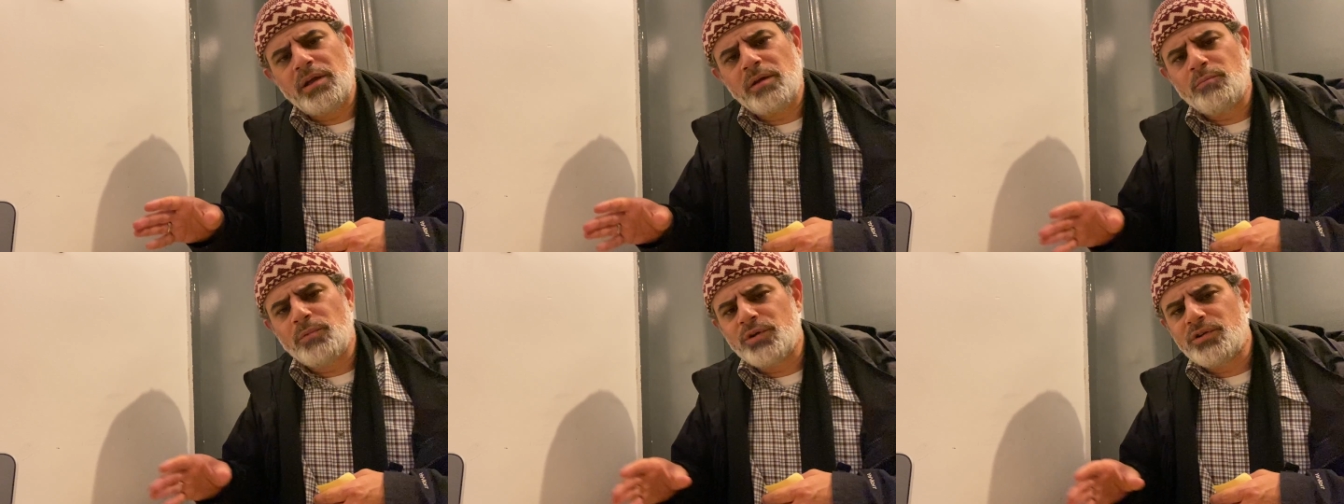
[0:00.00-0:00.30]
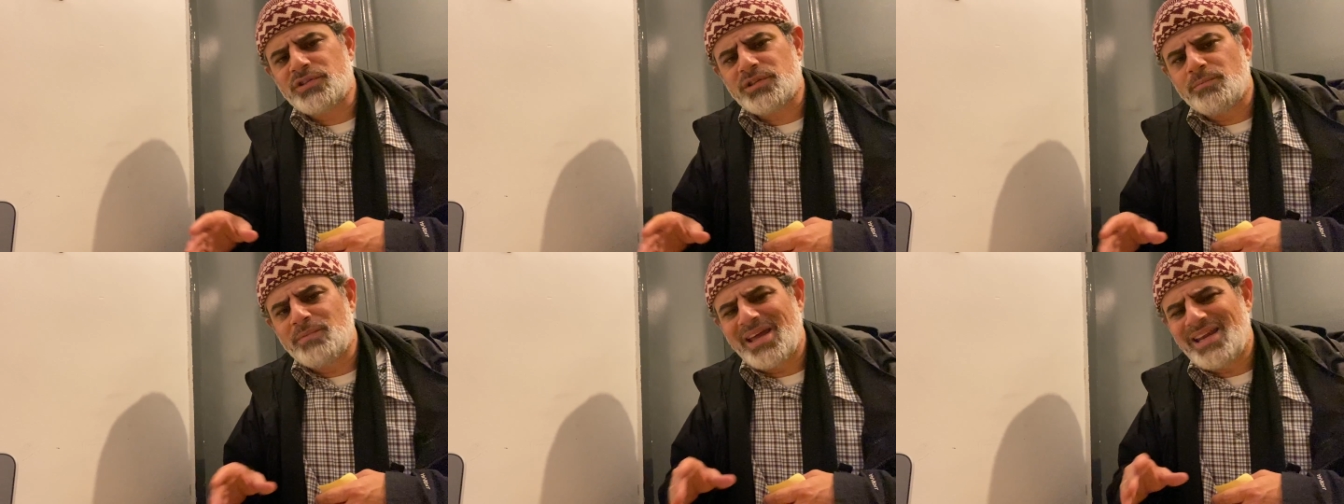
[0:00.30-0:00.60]
in
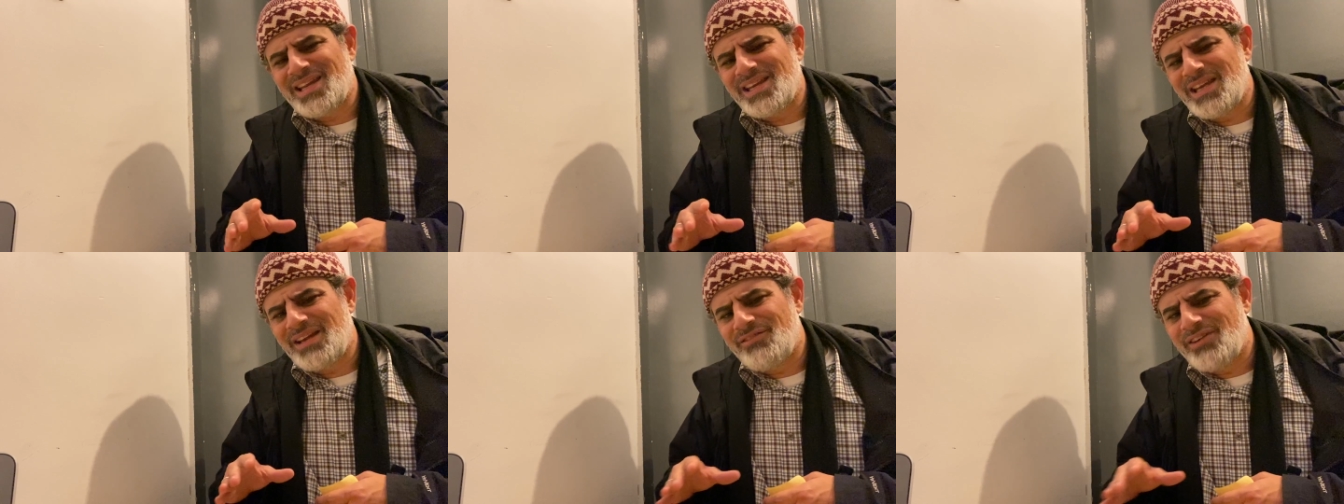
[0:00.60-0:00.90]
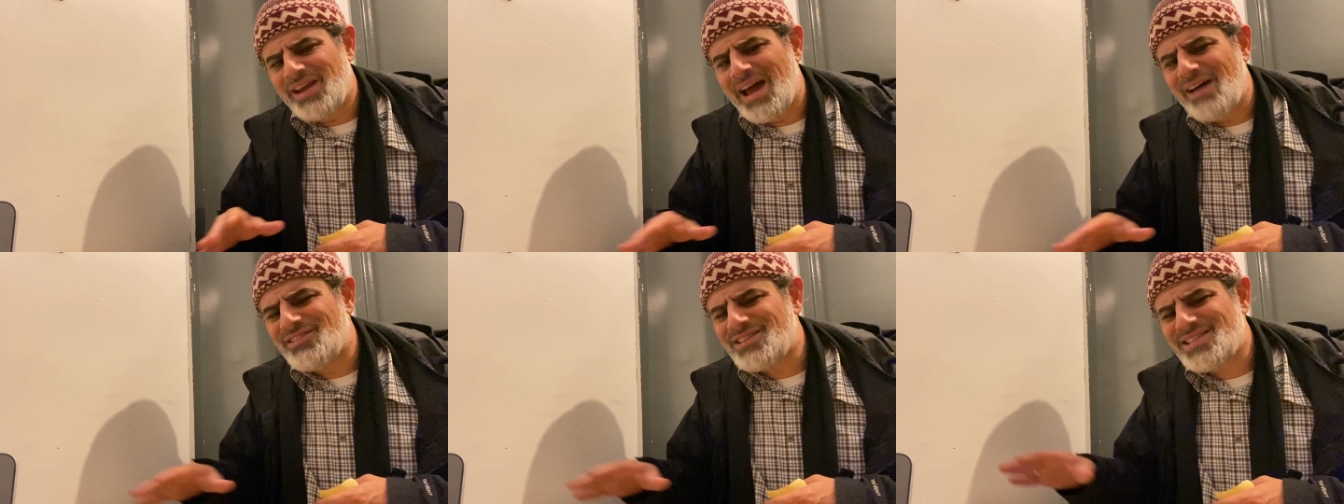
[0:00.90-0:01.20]
Buddhism, they didn't
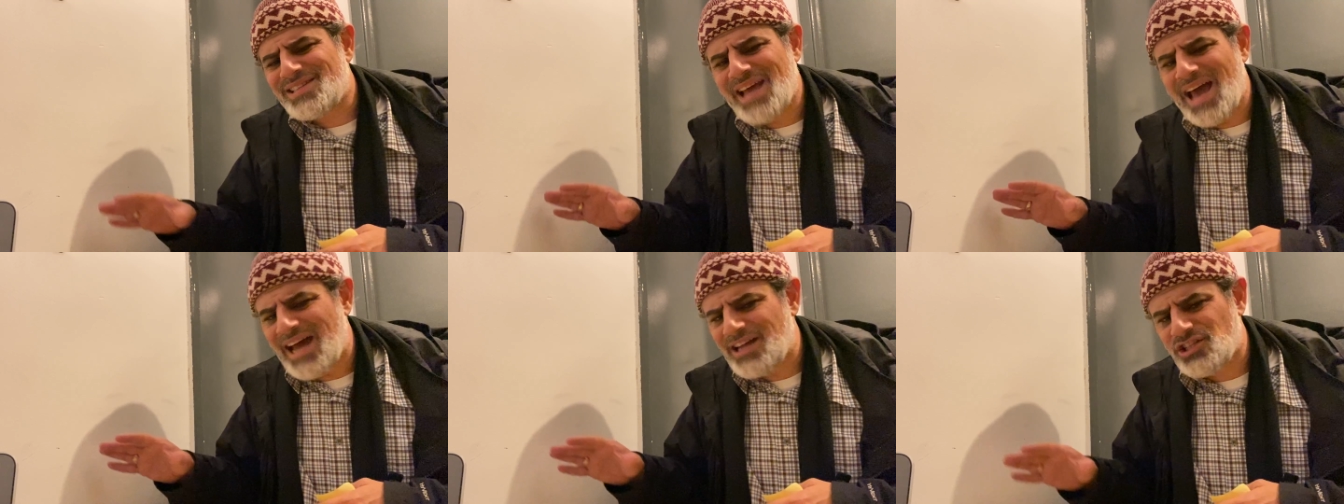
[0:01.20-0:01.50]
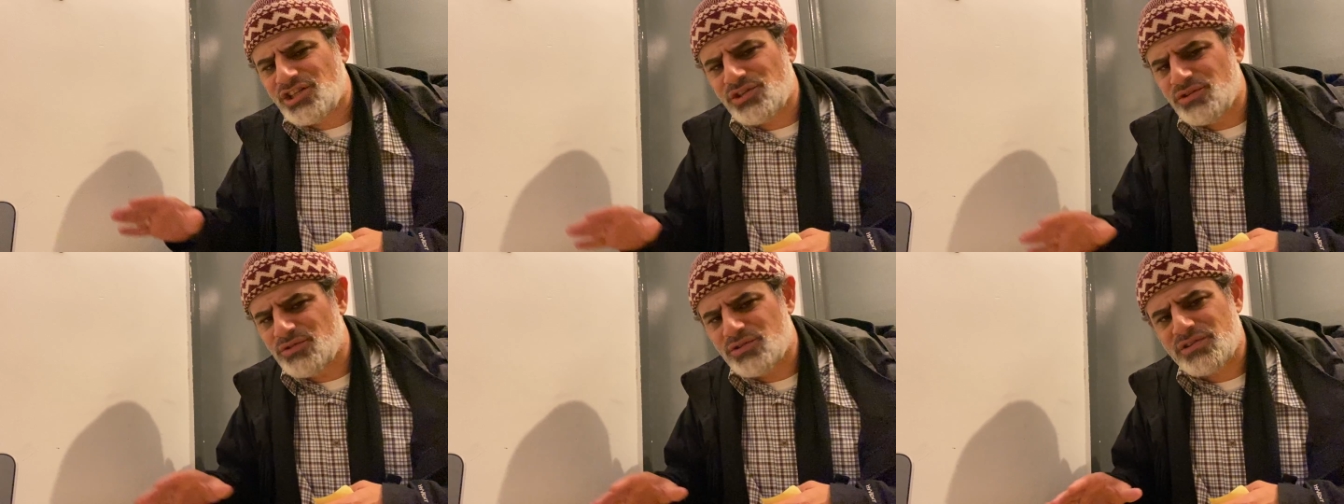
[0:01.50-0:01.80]
even have
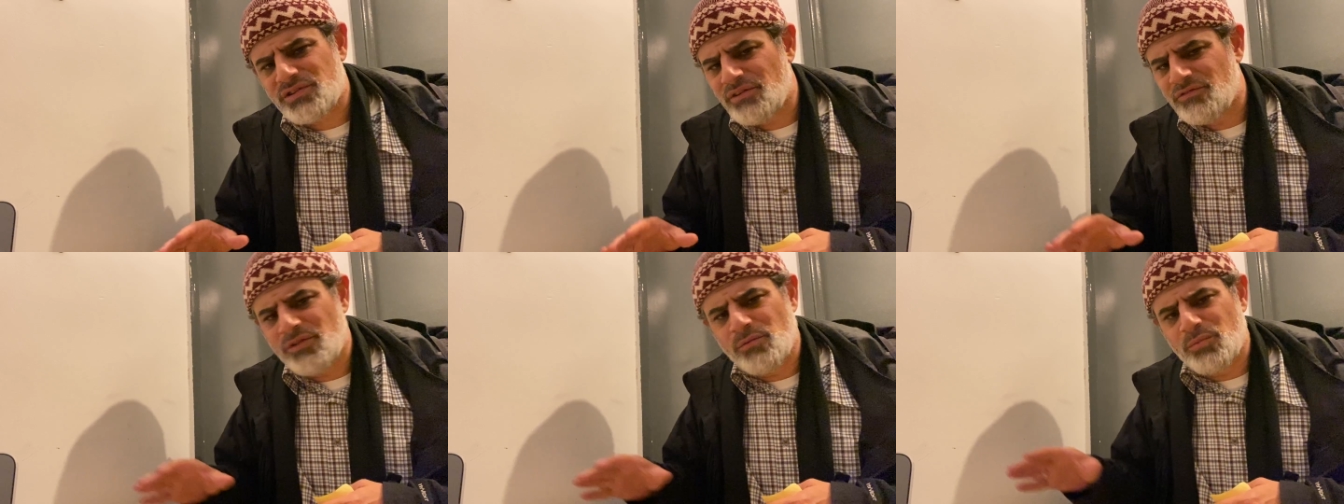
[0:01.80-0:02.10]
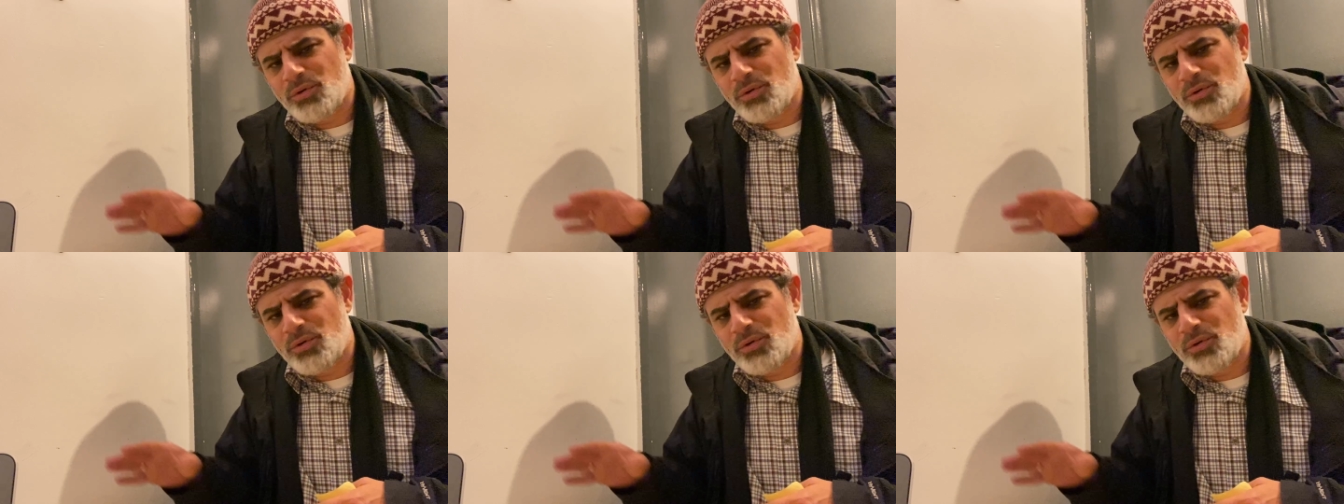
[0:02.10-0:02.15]
statues of the